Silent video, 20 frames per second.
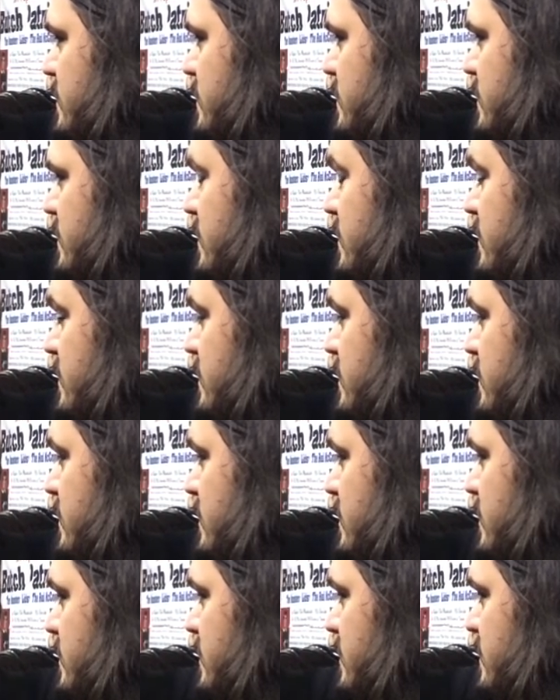
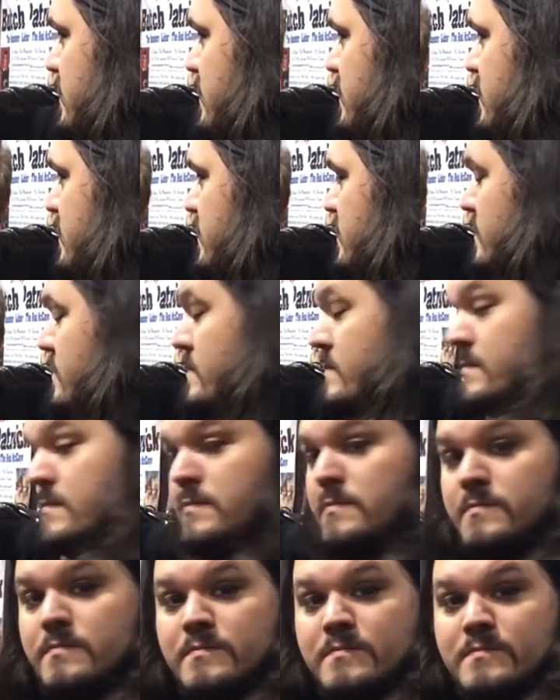
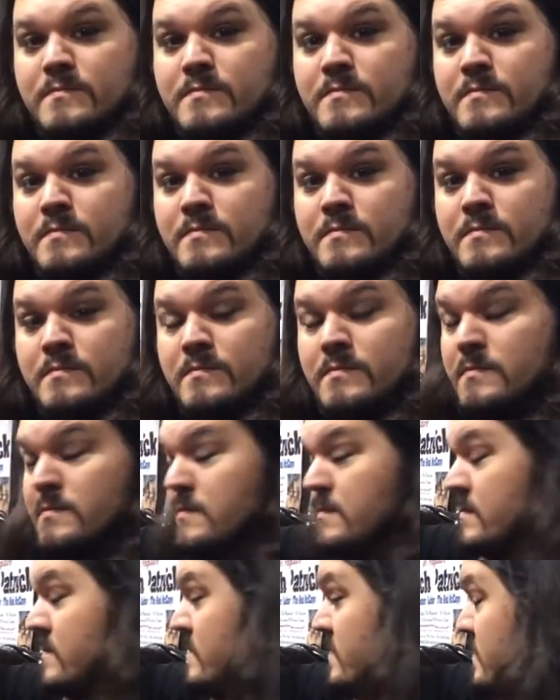
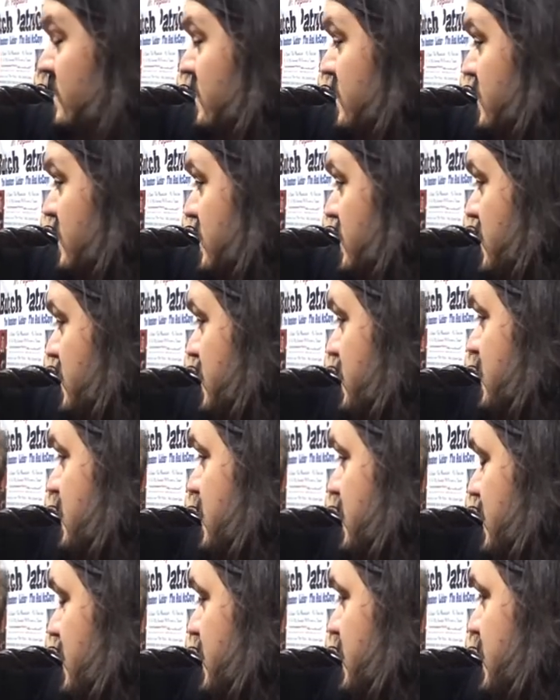
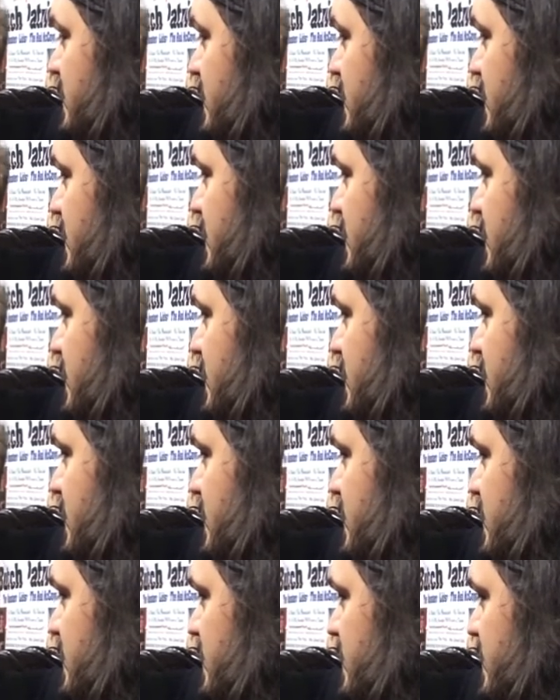
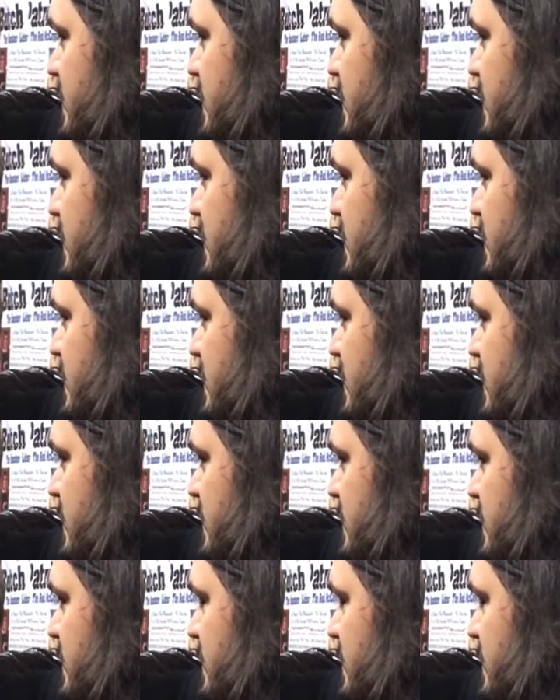(not speaking)